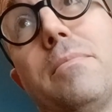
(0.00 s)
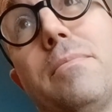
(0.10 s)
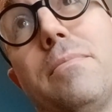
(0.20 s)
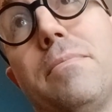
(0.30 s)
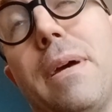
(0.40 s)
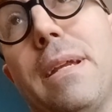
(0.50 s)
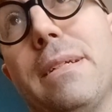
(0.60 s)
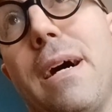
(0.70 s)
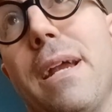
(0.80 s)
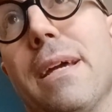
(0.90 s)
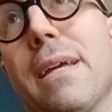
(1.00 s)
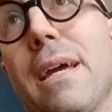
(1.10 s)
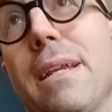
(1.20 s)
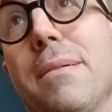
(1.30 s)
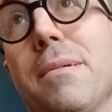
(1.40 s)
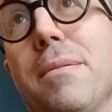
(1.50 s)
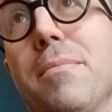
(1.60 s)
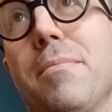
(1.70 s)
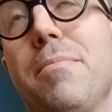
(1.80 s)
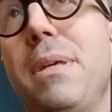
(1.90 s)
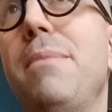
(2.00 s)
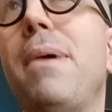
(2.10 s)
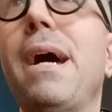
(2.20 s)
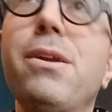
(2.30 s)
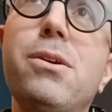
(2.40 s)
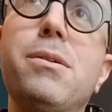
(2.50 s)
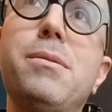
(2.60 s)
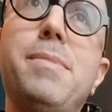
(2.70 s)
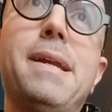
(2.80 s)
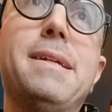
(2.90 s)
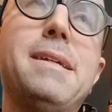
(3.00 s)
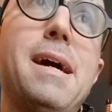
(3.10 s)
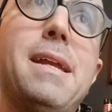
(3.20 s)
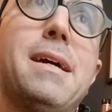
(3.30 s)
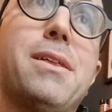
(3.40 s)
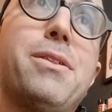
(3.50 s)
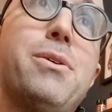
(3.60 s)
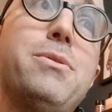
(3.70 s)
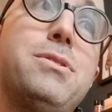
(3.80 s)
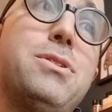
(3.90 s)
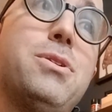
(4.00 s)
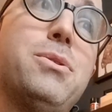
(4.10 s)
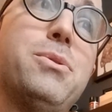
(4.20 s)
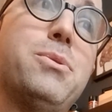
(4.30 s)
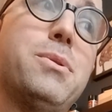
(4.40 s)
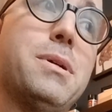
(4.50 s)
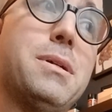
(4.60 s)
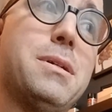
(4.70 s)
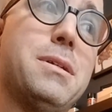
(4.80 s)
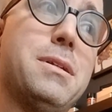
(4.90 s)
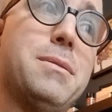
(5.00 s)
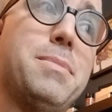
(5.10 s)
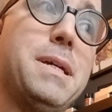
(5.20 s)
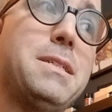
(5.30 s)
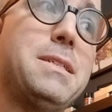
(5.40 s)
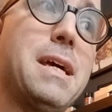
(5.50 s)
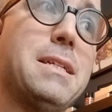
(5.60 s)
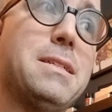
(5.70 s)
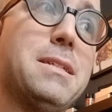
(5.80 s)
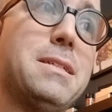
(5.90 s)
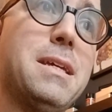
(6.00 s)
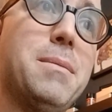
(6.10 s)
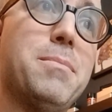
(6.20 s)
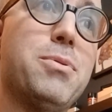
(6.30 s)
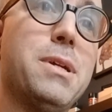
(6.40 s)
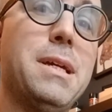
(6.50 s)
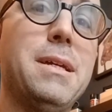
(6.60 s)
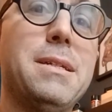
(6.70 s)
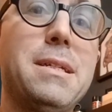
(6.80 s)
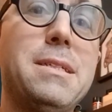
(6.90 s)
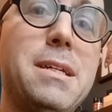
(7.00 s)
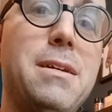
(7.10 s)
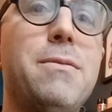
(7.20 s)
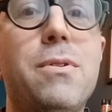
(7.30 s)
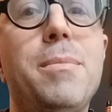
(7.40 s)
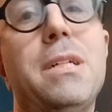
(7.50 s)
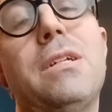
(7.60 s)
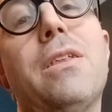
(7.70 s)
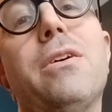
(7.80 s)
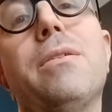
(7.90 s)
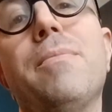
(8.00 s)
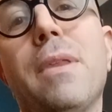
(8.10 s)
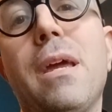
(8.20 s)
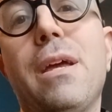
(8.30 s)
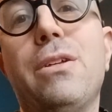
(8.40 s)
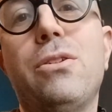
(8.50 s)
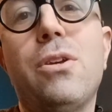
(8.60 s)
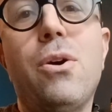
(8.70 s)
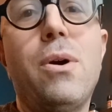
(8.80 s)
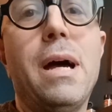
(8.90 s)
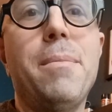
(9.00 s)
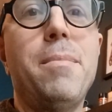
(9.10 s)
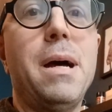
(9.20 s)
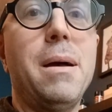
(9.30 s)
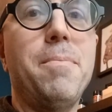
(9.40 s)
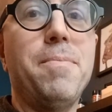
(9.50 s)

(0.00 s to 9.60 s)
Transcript: pentatonic and B minor pentatonic, those two pitch sets seem pretty distant from each other. So I'm,